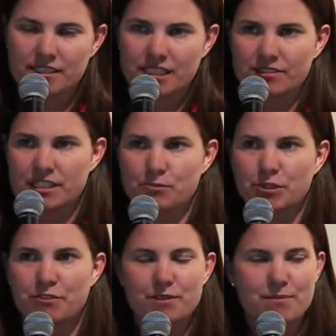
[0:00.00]
Stephen's
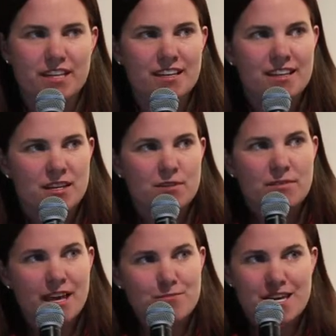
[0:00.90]
more from the
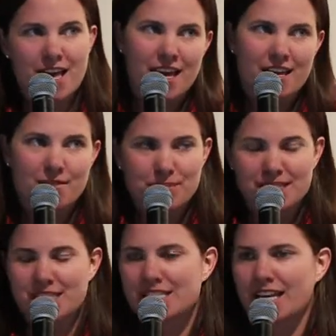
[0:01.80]
MBA,
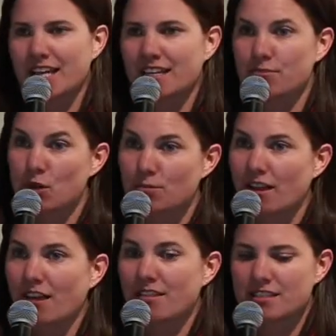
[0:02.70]
business side, and mobile
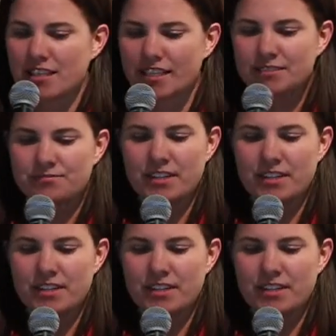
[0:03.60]
health side.